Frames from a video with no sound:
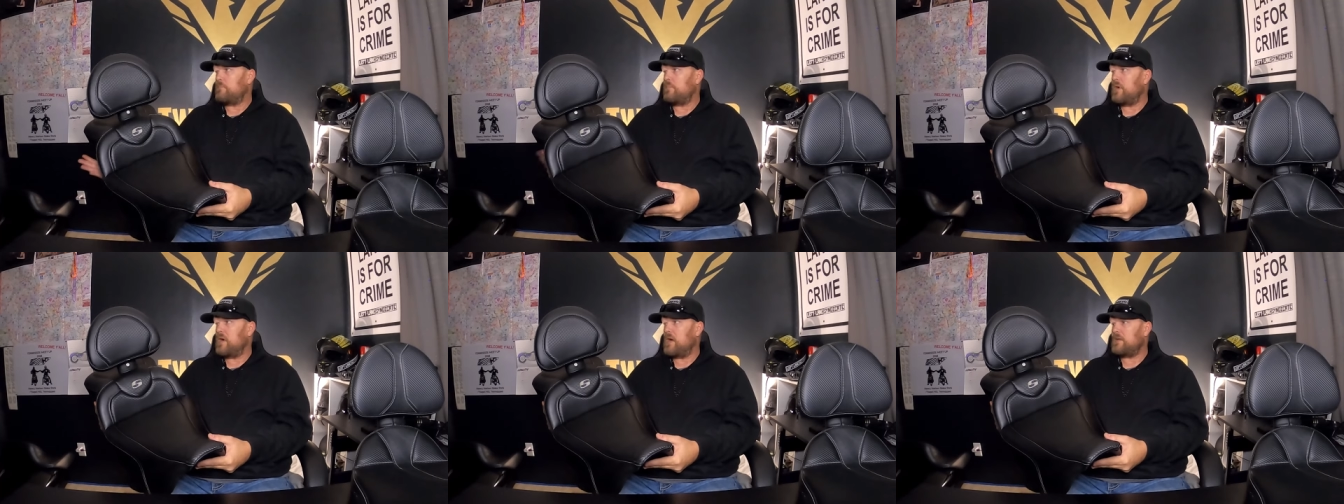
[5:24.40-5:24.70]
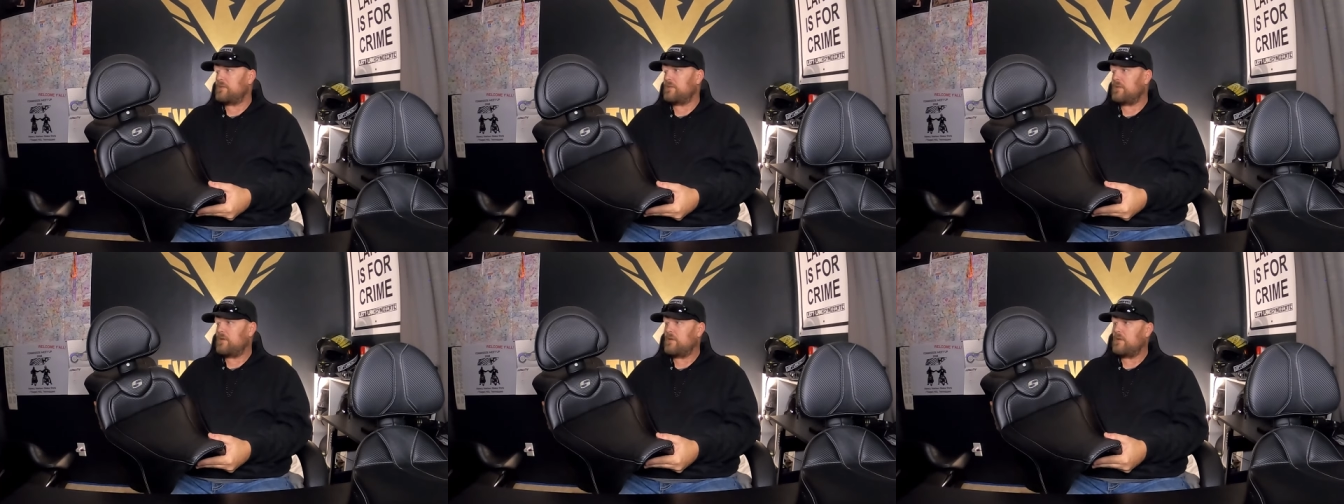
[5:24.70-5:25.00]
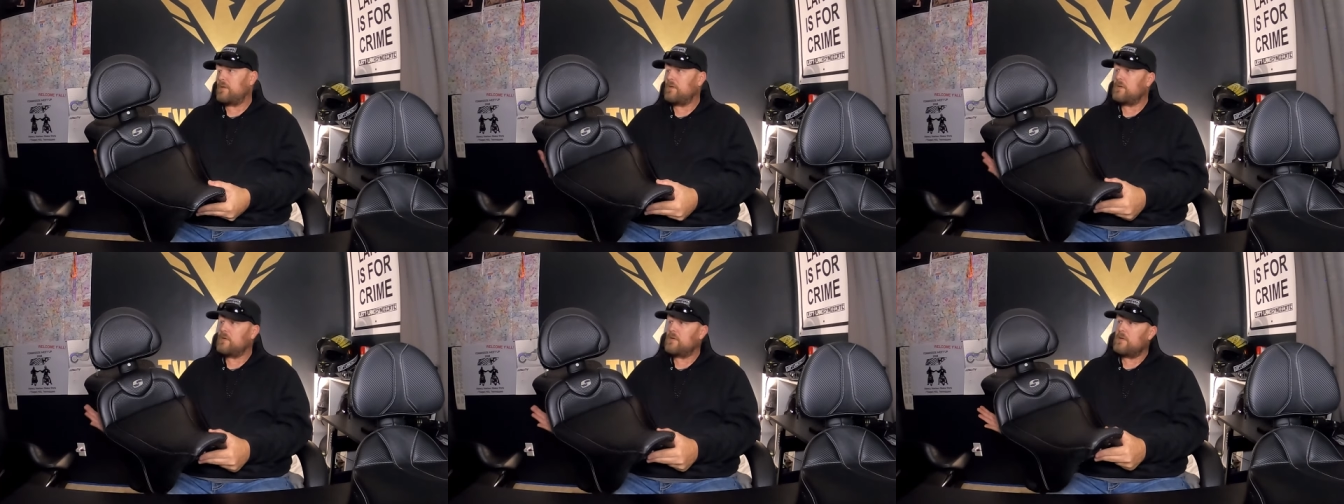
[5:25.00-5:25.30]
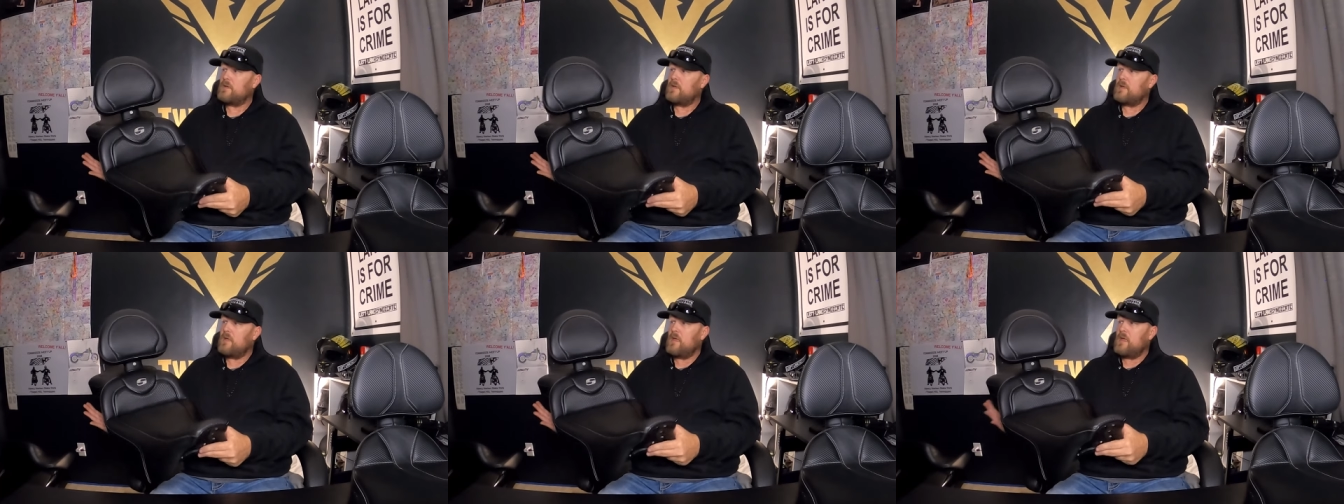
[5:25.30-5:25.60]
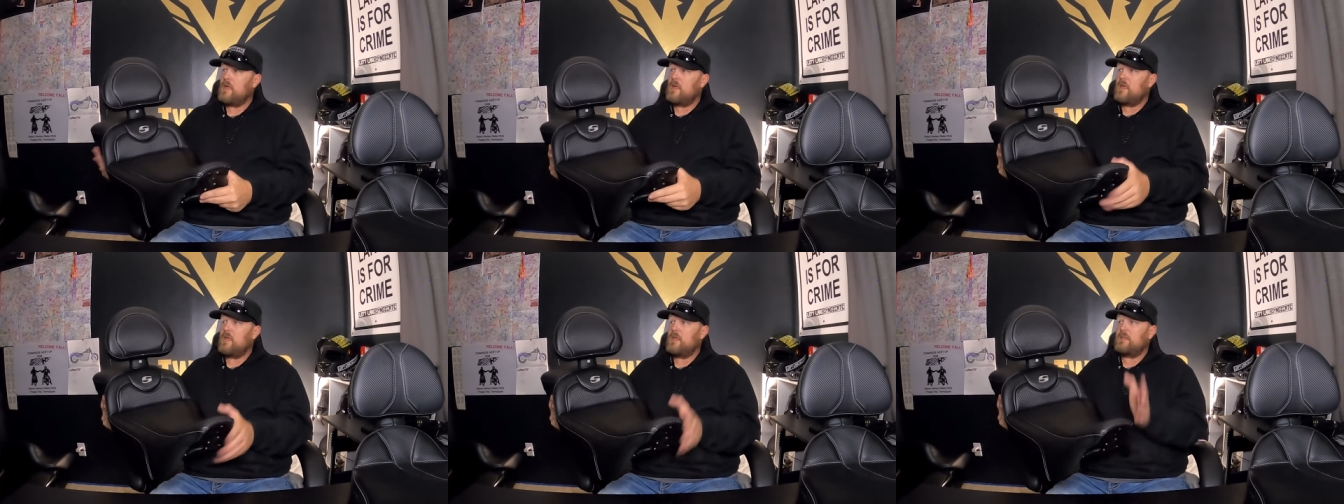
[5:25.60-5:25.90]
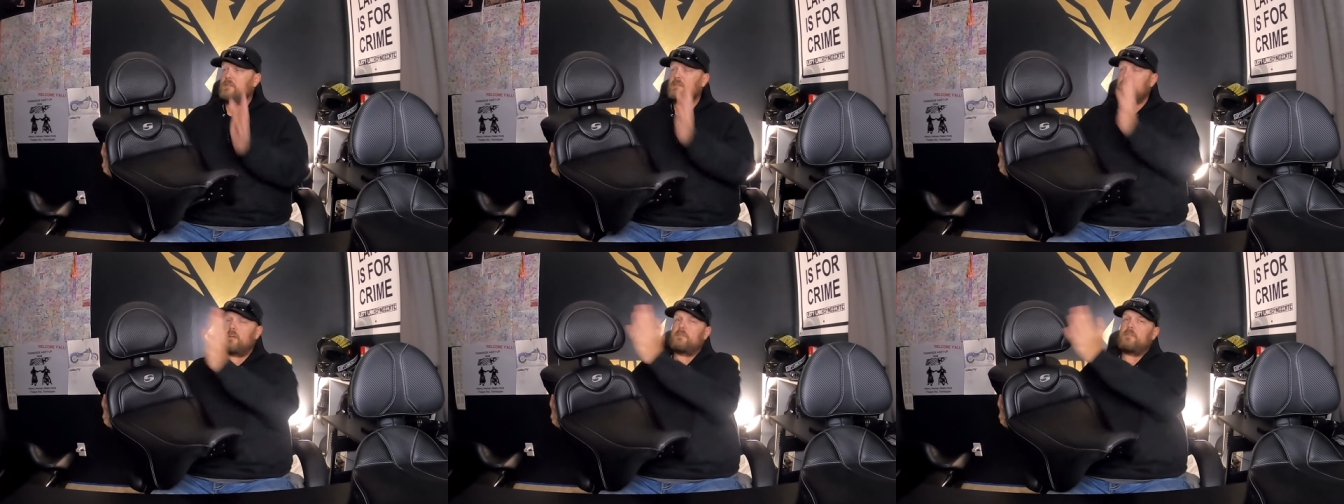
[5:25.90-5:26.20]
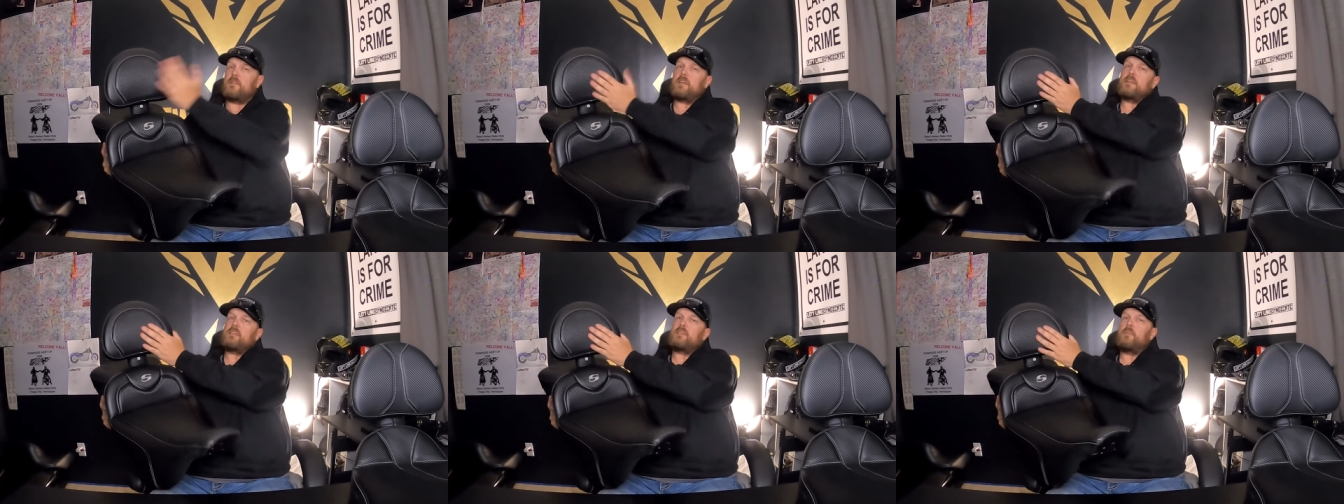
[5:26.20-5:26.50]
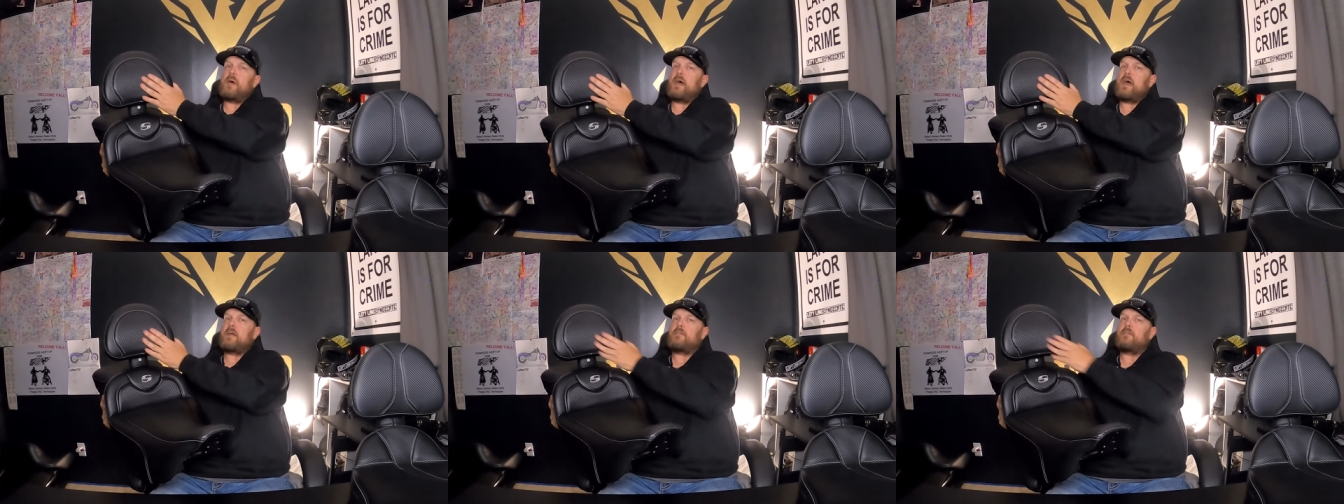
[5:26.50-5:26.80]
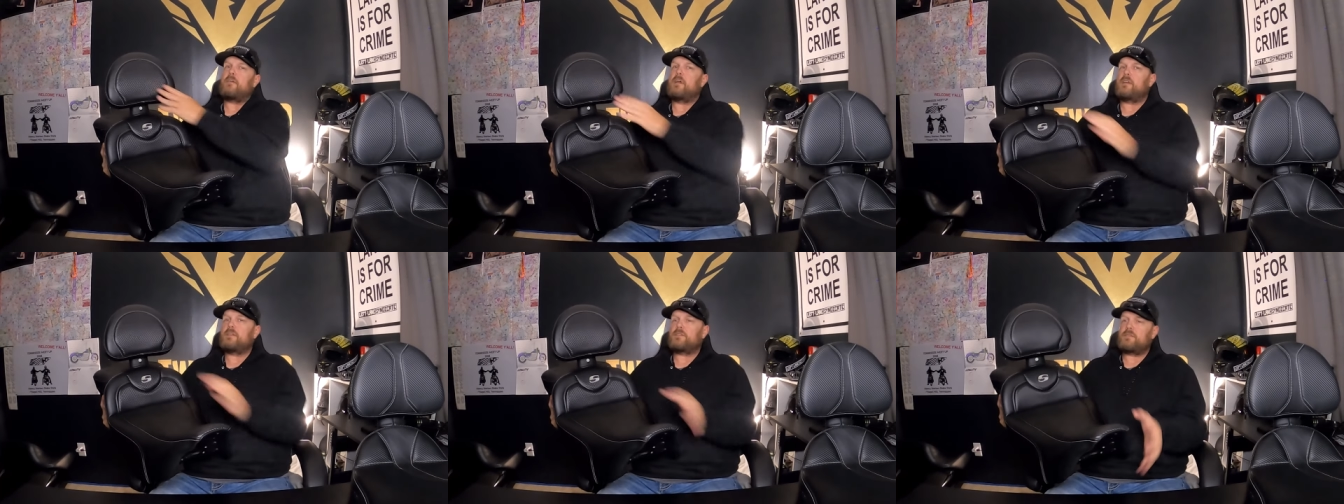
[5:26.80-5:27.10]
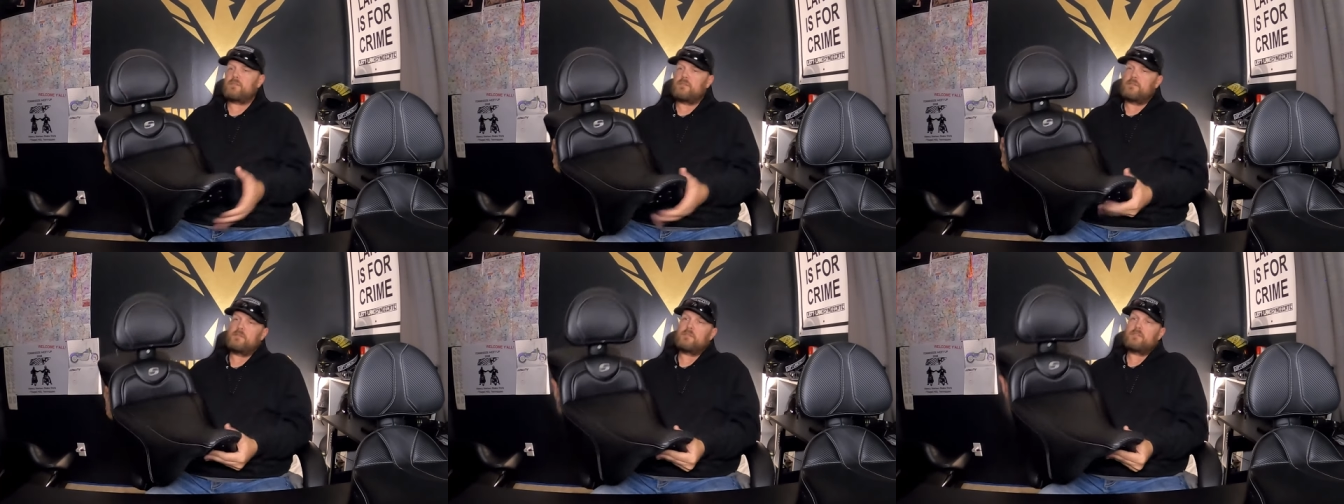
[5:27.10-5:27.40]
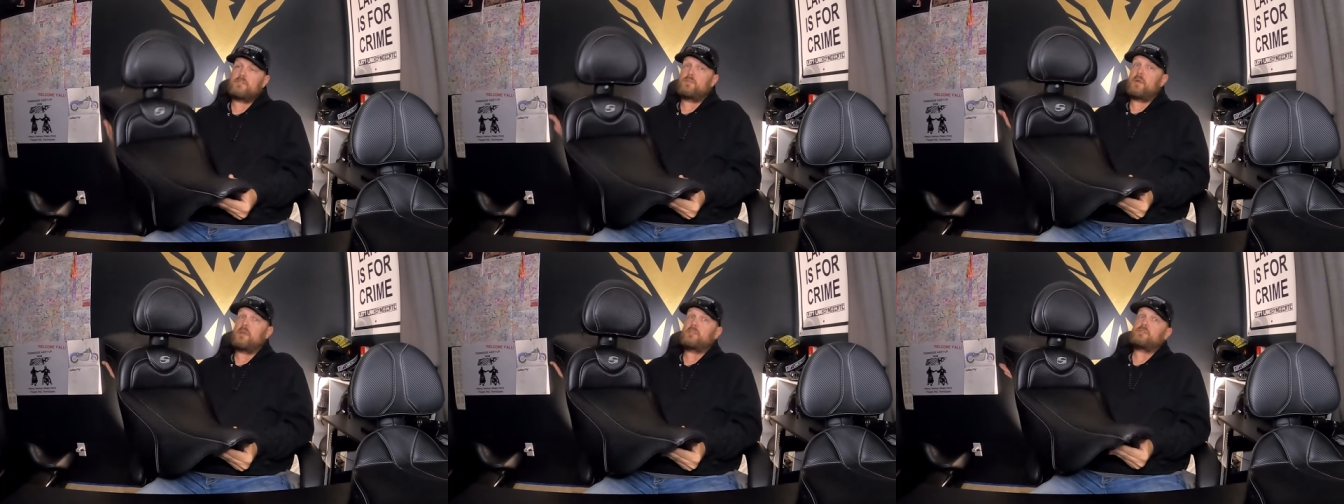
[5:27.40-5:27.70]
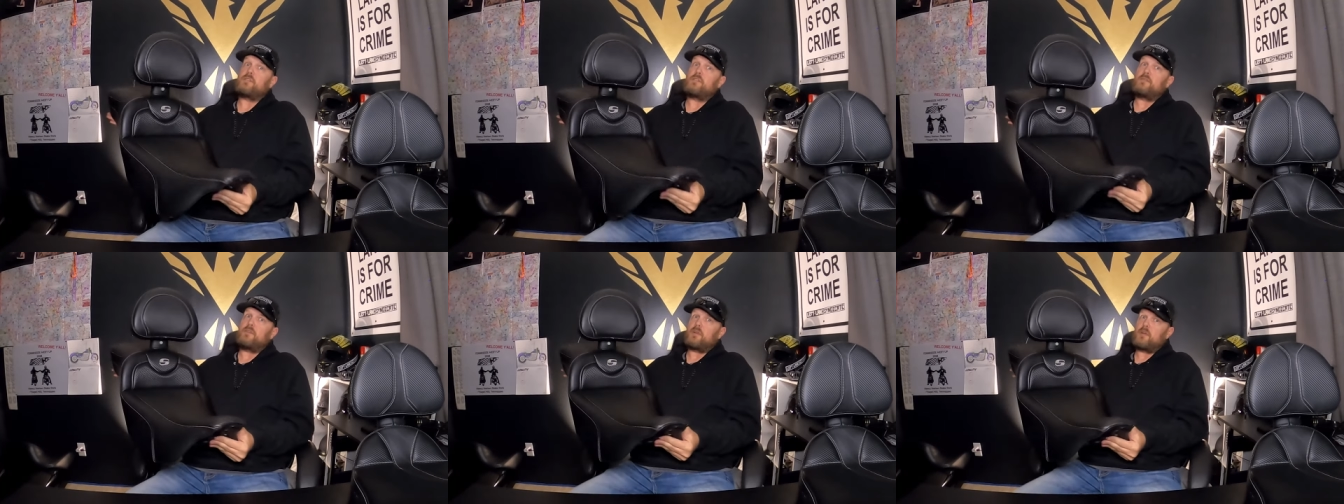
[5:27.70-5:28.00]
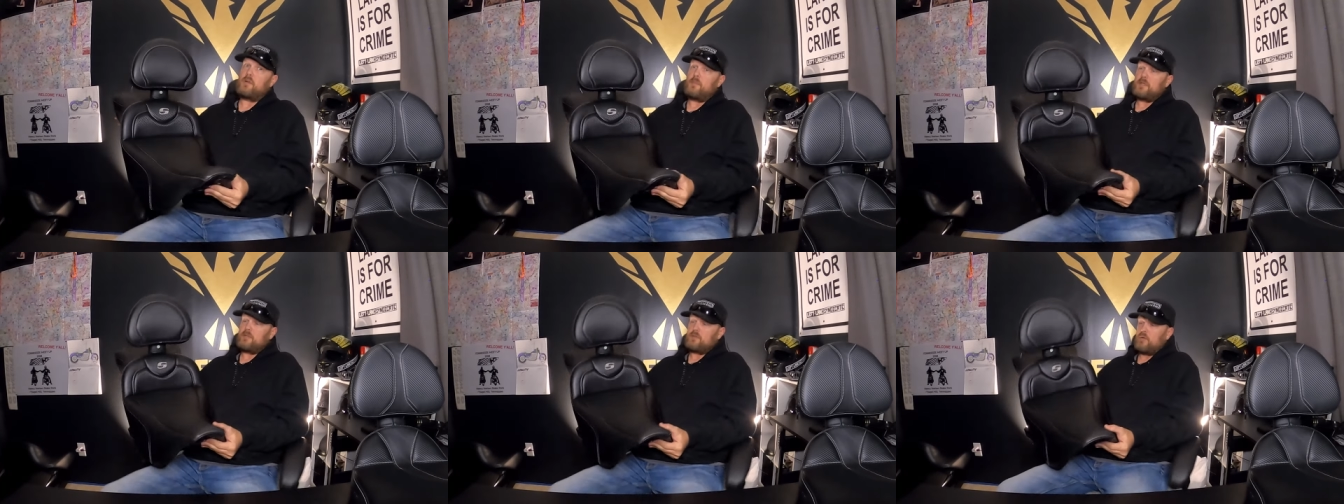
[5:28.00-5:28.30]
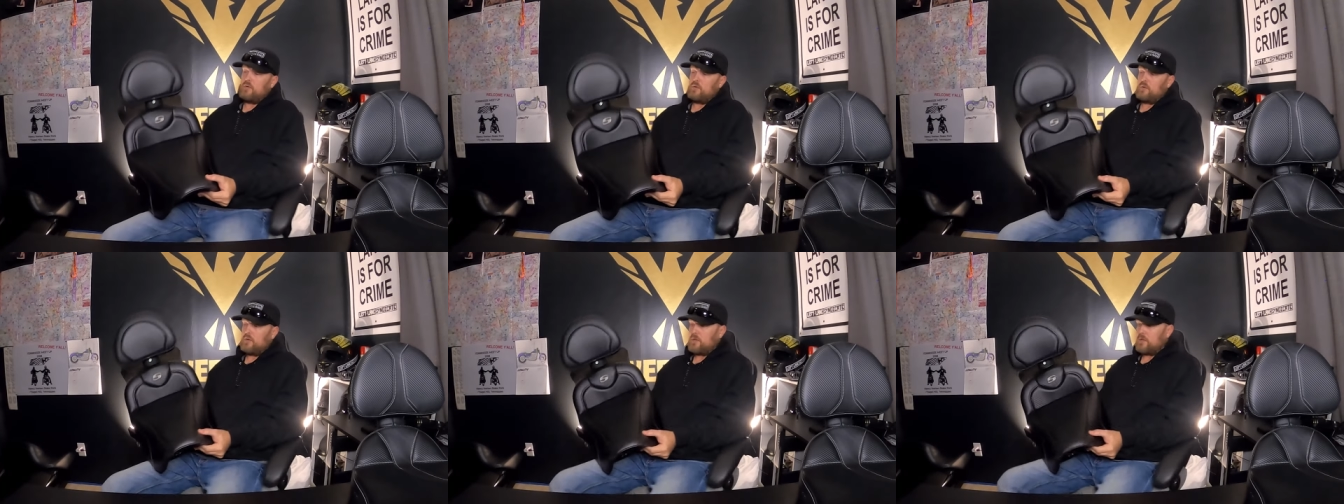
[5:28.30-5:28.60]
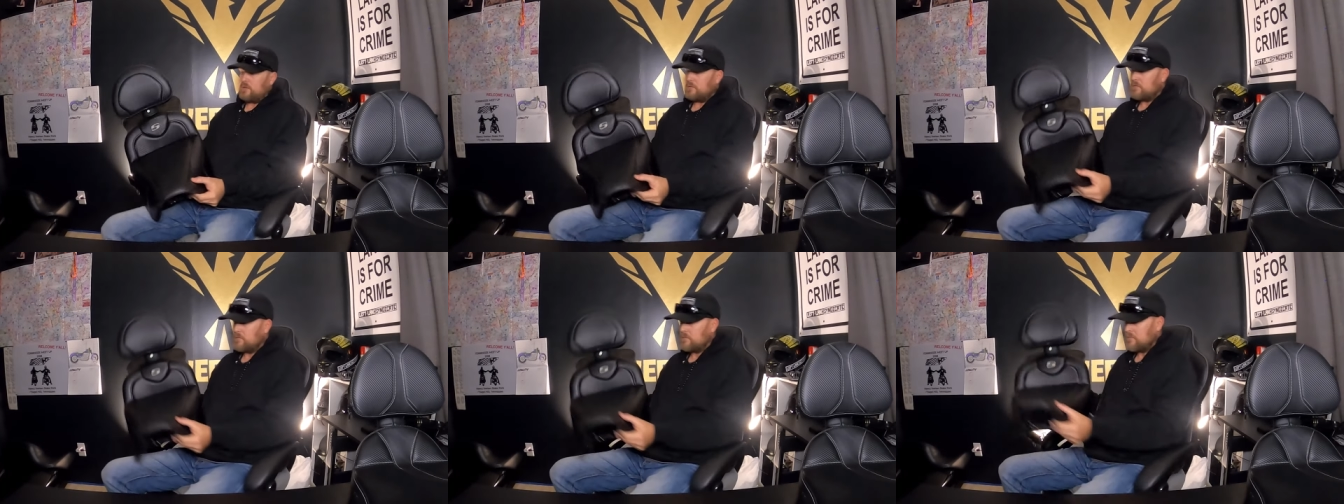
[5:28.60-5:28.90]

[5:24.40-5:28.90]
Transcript: But definitely get the backrest, especially if you're going to be touring.